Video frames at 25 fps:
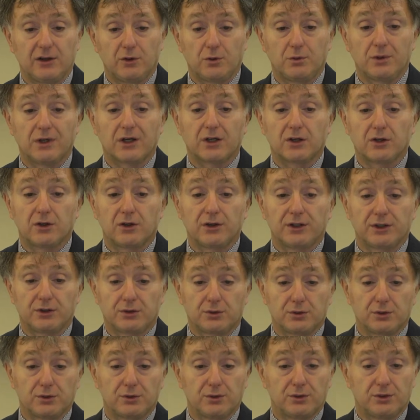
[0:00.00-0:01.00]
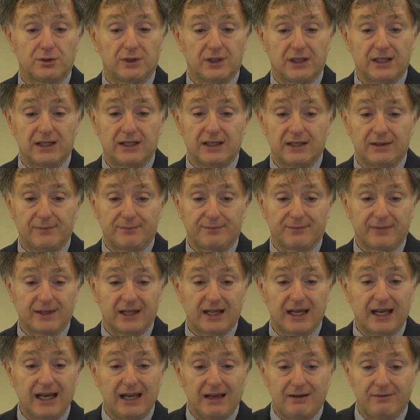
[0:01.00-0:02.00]
we are going to
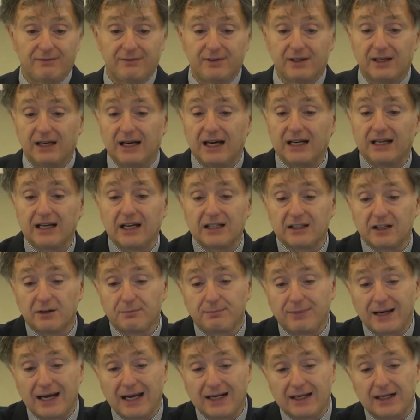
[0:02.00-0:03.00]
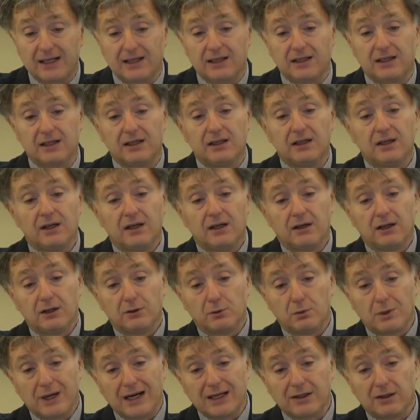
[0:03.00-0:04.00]
have another panel,
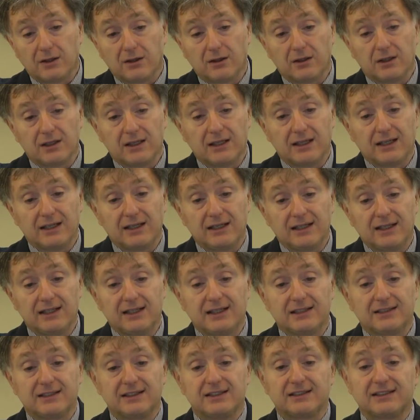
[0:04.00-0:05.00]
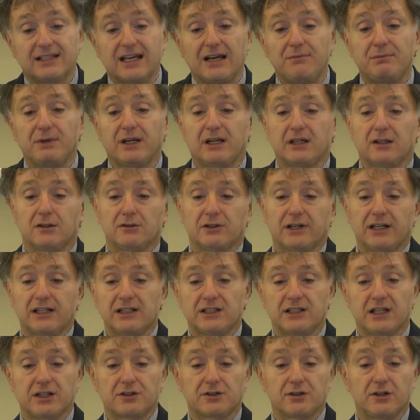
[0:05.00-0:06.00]
one on systemic and
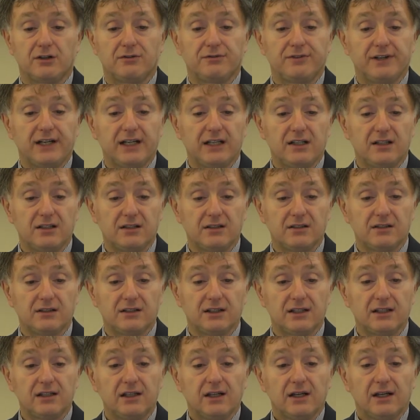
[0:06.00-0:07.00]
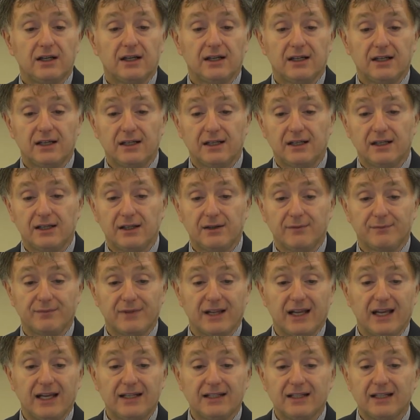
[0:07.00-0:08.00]
organizational failures,
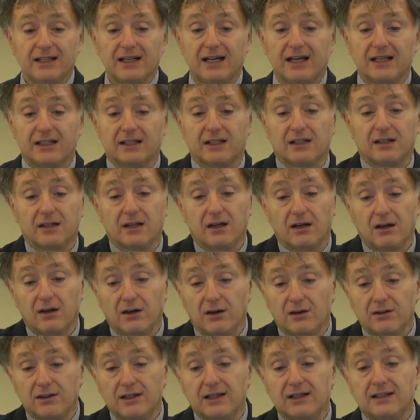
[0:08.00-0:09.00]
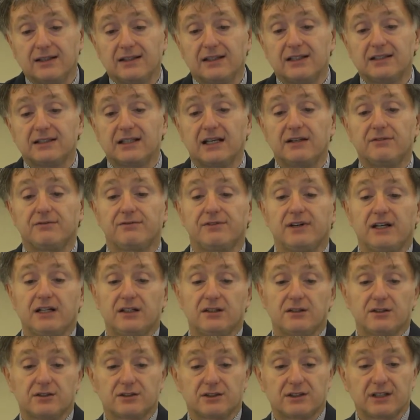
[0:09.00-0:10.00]
and another on design
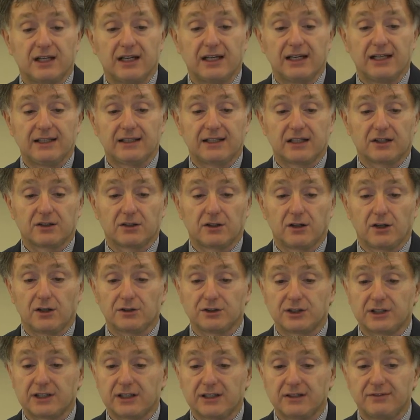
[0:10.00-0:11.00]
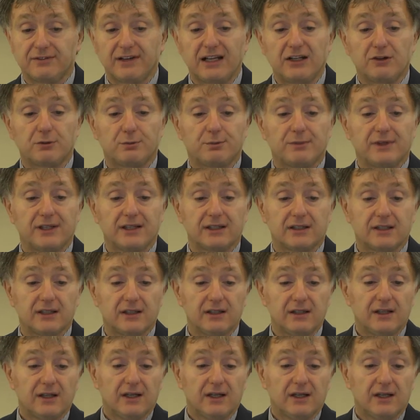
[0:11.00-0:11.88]
failures and technological development.